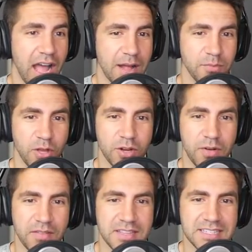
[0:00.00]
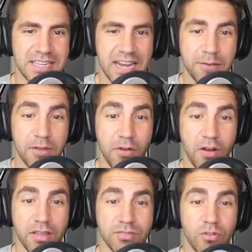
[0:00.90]
I'm looking around the city. We've
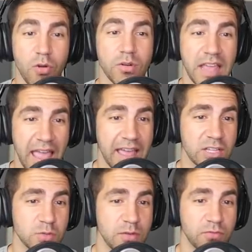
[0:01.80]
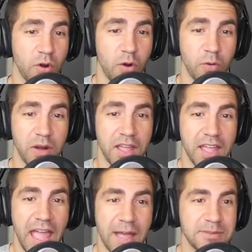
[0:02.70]
already thrown cans. We've thrown
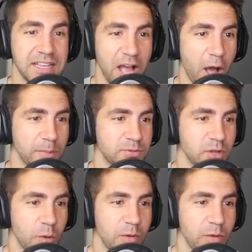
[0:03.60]
empty cups.